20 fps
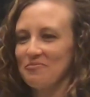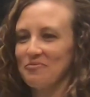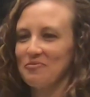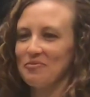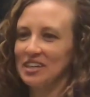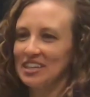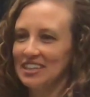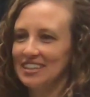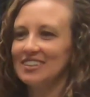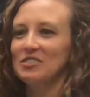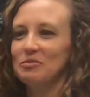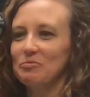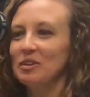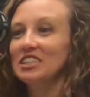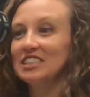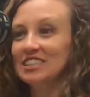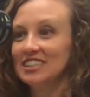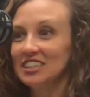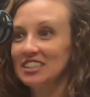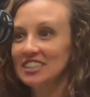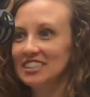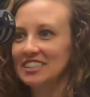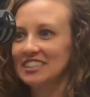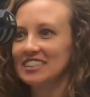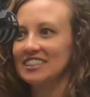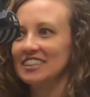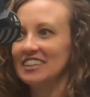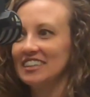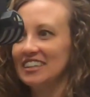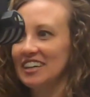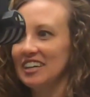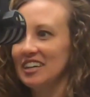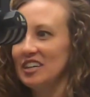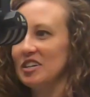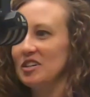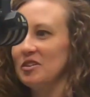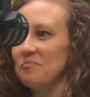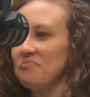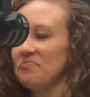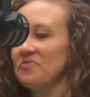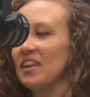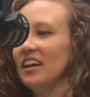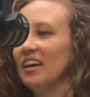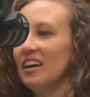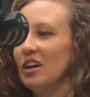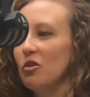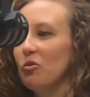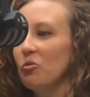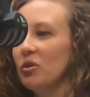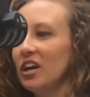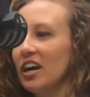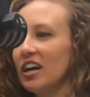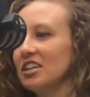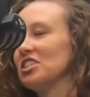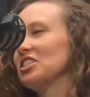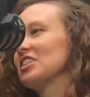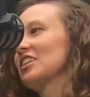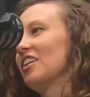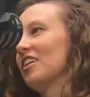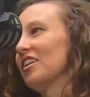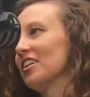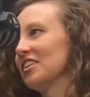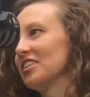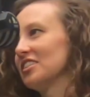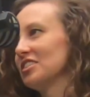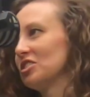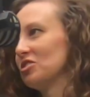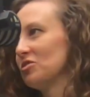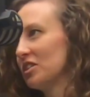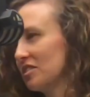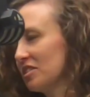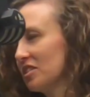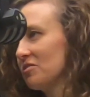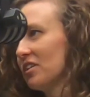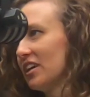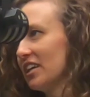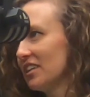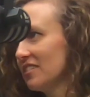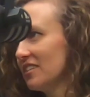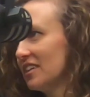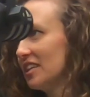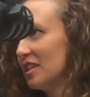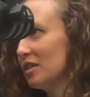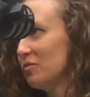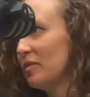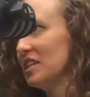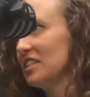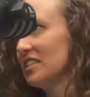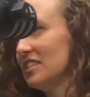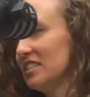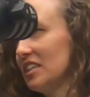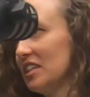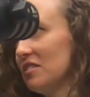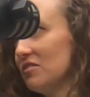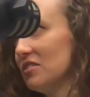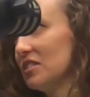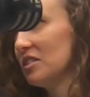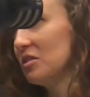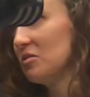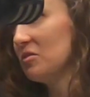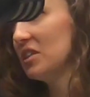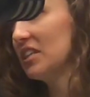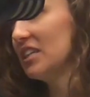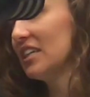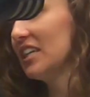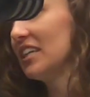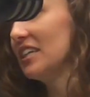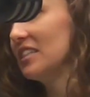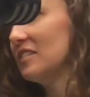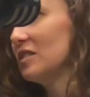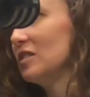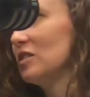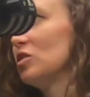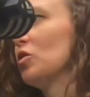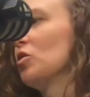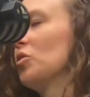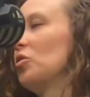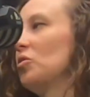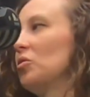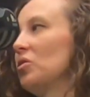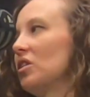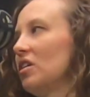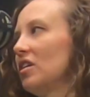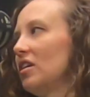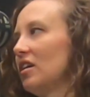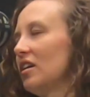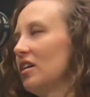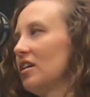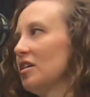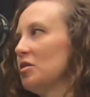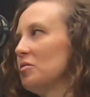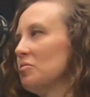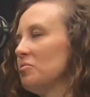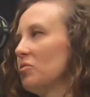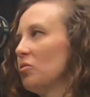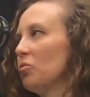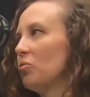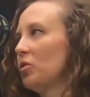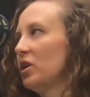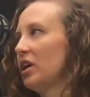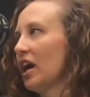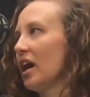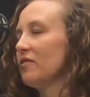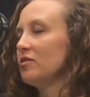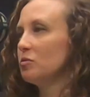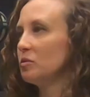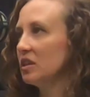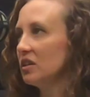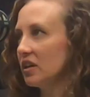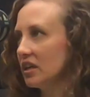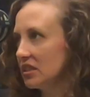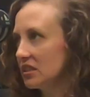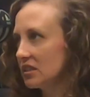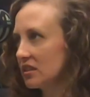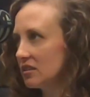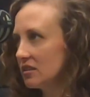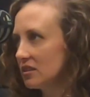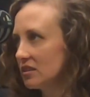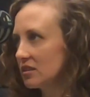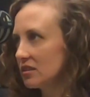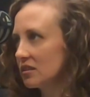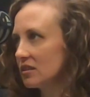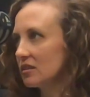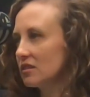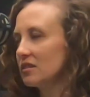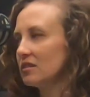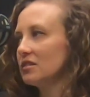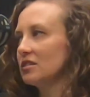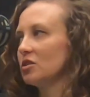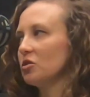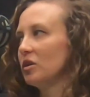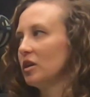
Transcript: but seriously, we actually are strictly regulated by the state of Illinois, and so we have to be licensed. So